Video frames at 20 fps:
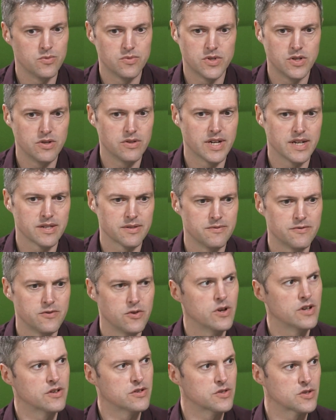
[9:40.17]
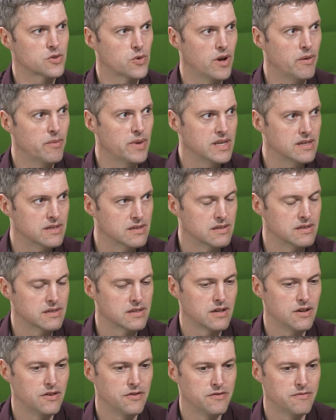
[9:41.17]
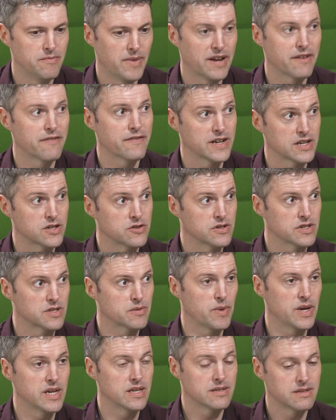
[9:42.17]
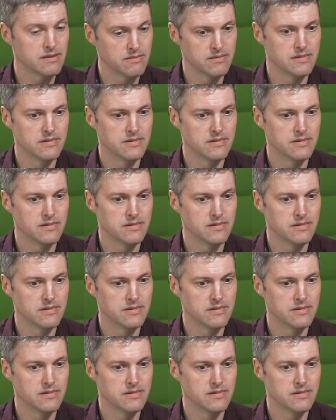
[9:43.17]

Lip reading: 2,400 square metres of manufacturing space